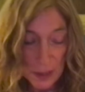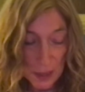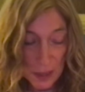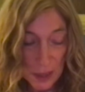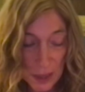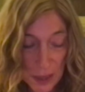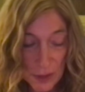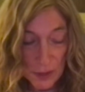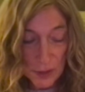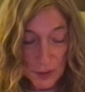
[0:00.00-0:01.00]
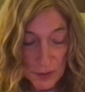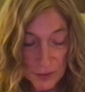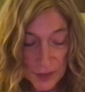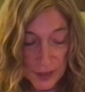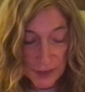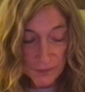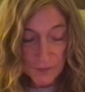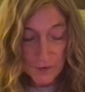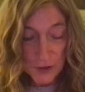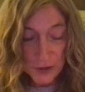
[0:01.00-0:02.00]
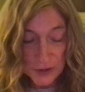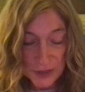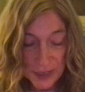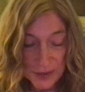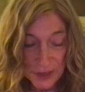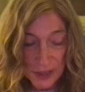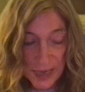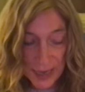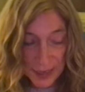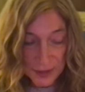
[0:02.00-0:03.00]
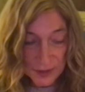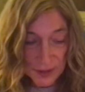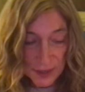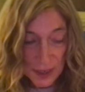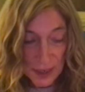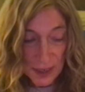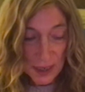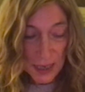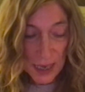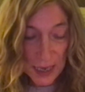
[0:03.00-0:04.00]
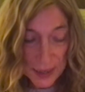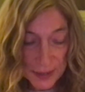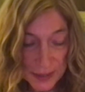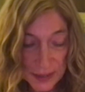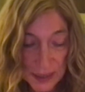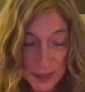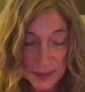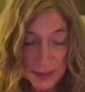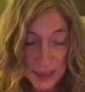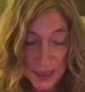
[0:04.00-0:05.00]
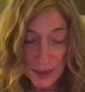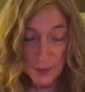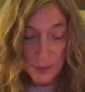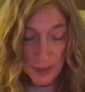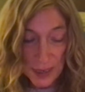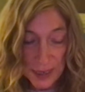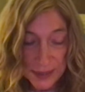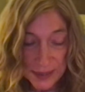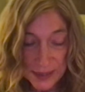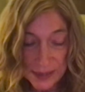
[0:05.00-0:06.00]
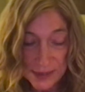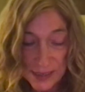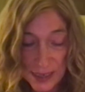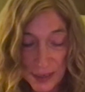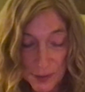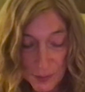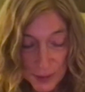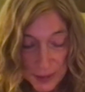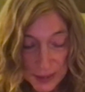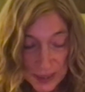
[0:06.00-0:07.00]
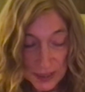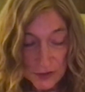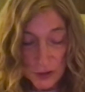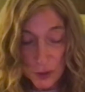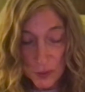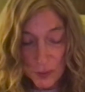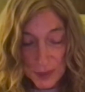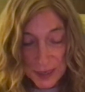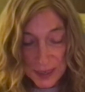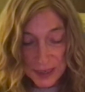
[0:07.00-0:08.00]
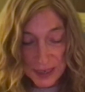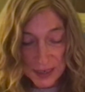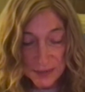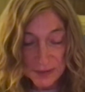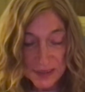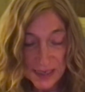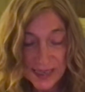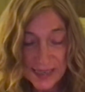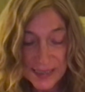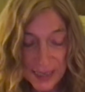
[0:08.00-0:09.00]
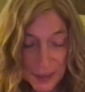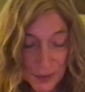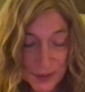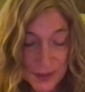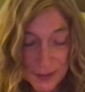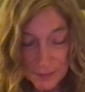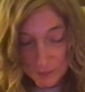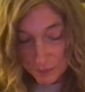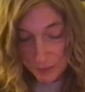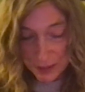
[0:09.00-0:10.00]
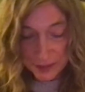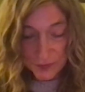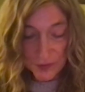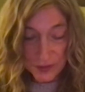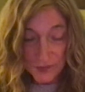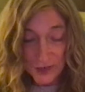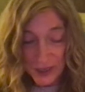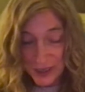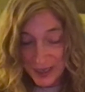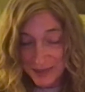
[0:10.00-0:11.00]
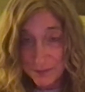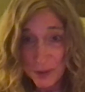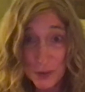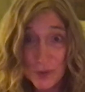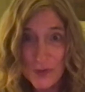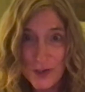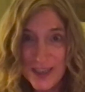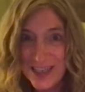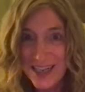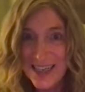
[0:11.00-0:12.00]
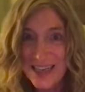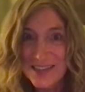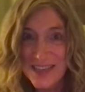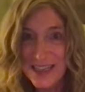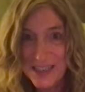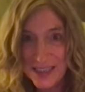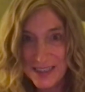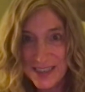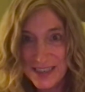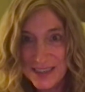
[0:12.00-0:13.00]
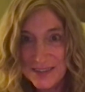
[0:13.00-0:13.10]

are the first and the last, adi antao, adi antao. So takitao is a dvandva and bahuvrihi, I guess, technically.